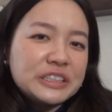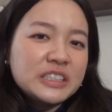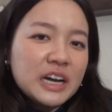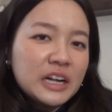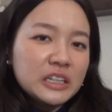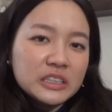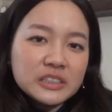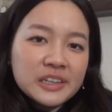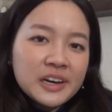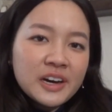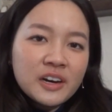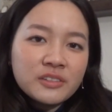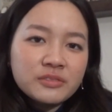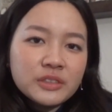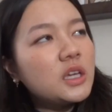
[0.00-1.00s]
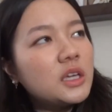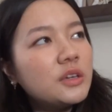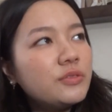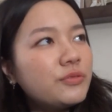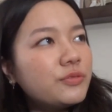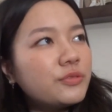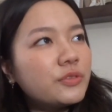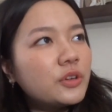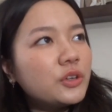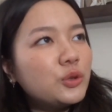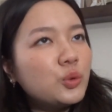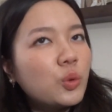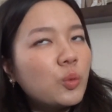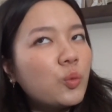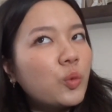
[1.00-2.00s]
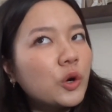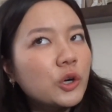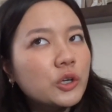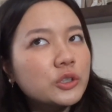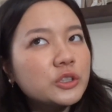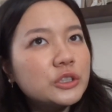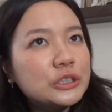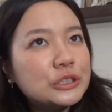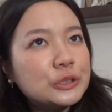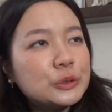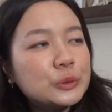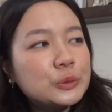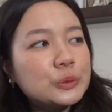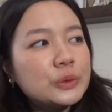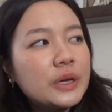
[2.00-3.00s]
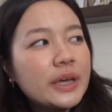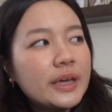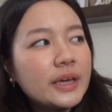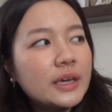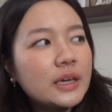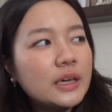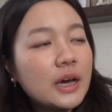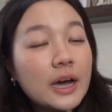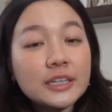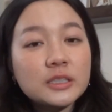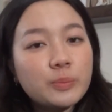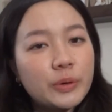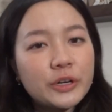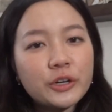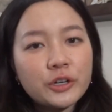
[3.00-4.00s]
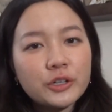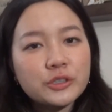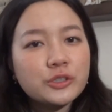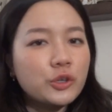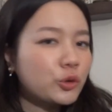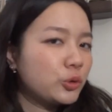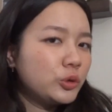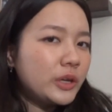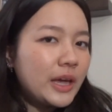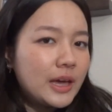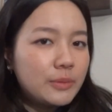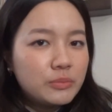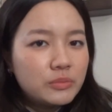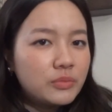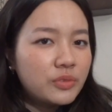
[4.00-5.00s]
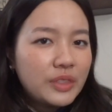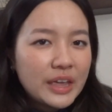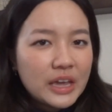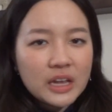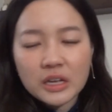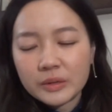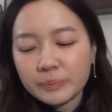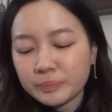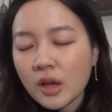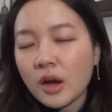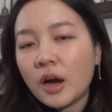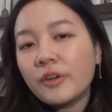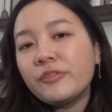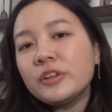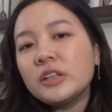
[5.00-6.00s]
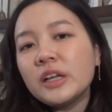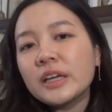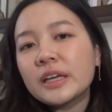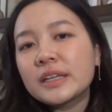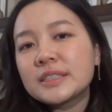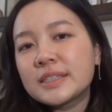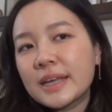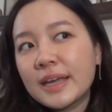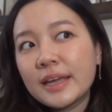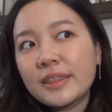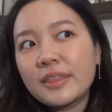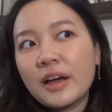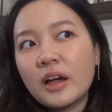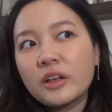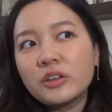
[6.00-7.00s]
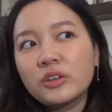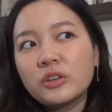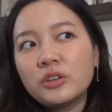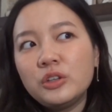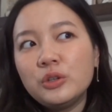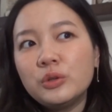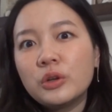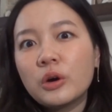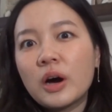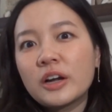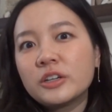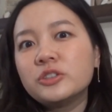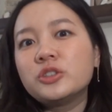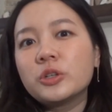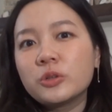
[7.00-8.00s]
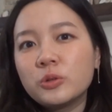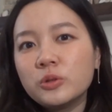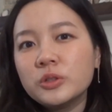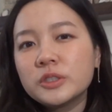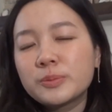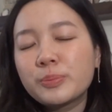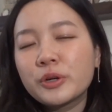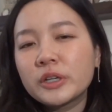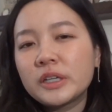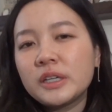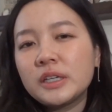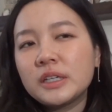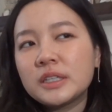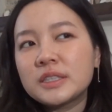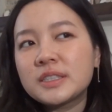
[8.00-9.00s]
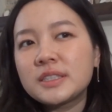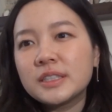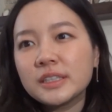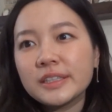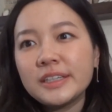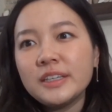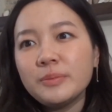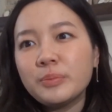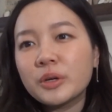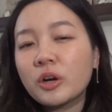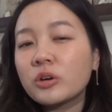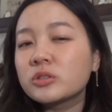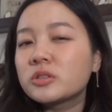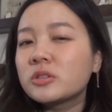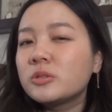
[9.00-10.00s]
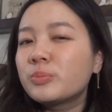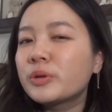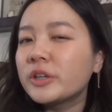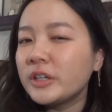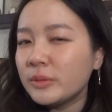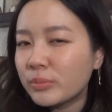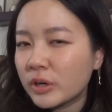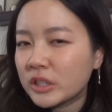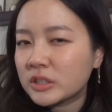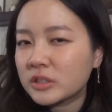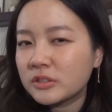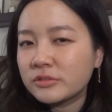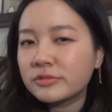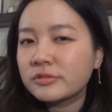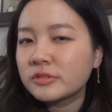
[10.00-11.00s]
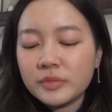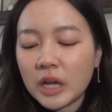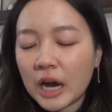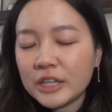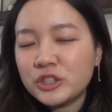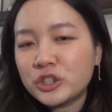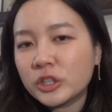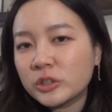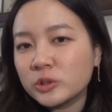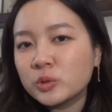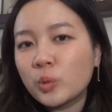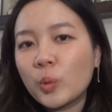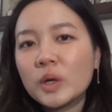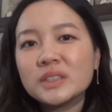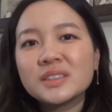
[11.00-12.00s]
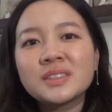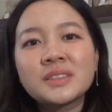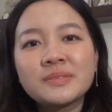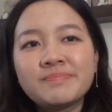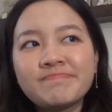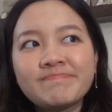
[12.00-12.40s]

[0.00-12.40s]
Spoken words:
talent to have. If you were to do a icebreaker circle game thing, I feel like saying that you know how to juggle is pretty silly, but also pretty impressive. I juggled once,